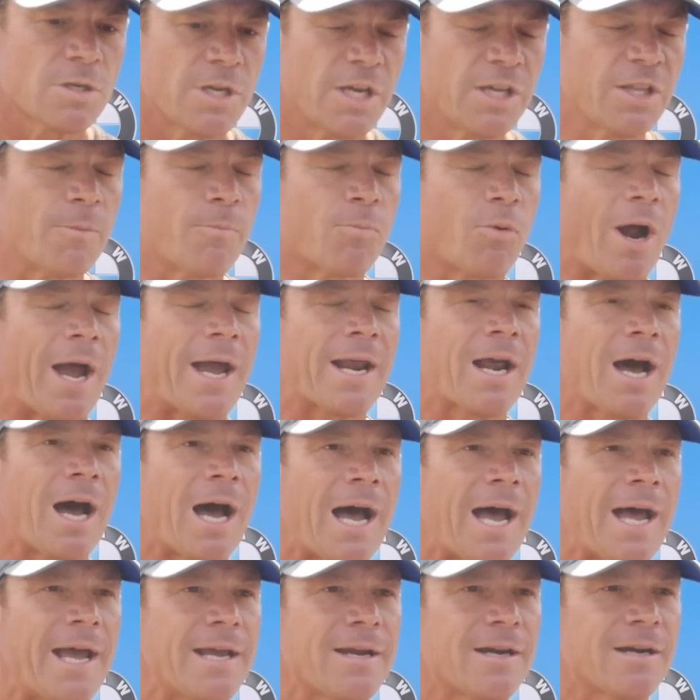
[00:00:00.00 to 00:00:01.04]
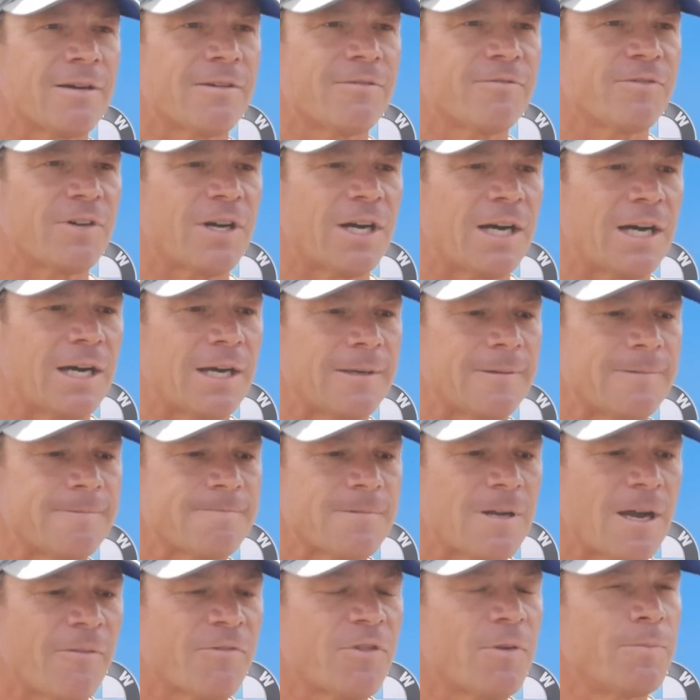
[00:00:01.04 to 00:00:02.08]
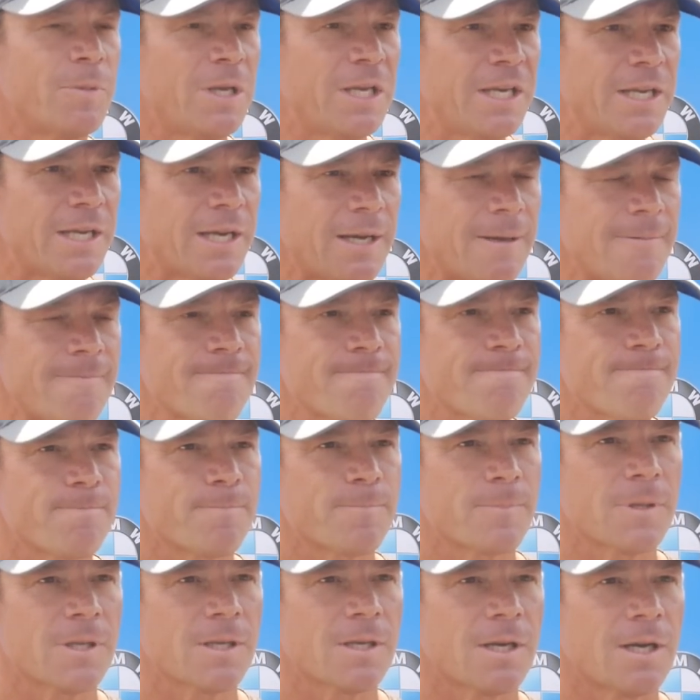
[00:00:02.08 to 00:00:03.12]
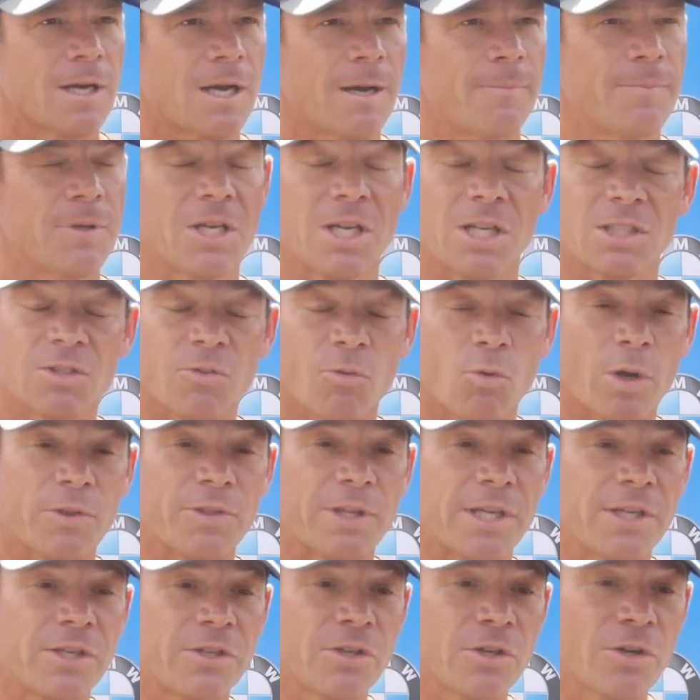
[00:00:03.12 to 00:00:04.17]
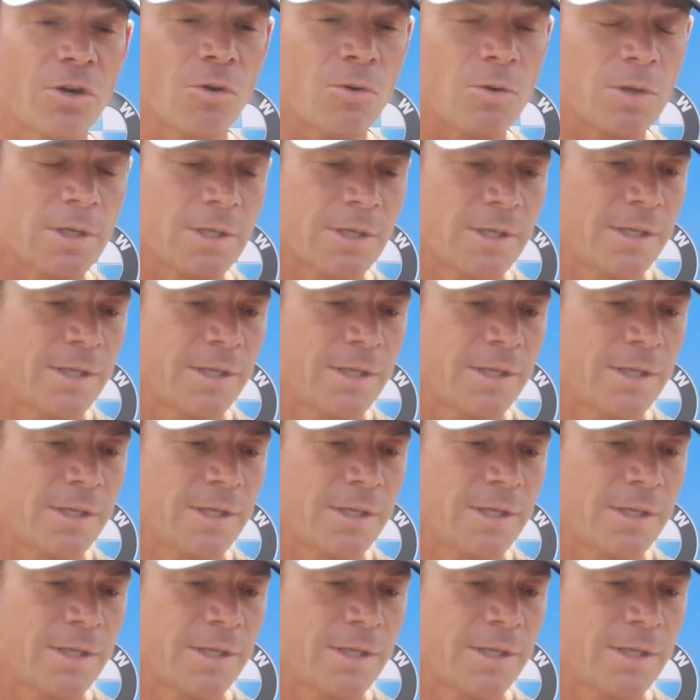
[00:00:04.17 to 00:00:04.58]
in the bright eye of the media because of what they do.